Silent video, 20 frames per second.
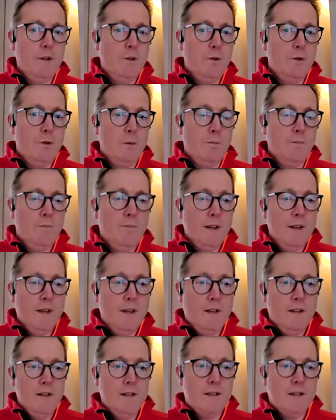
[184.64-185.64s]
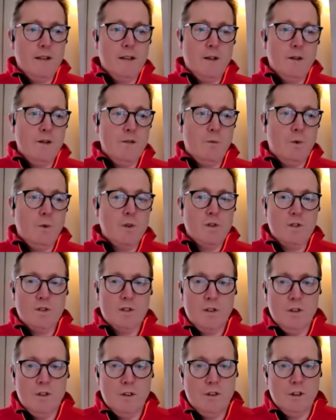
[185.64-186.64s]
the norm. And so that wasn't
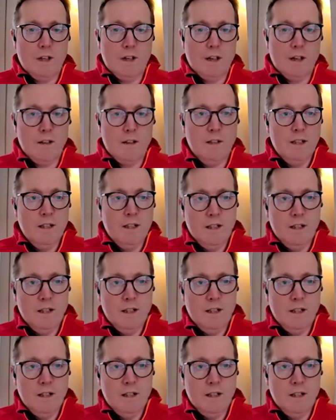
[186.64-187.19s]
too long ago.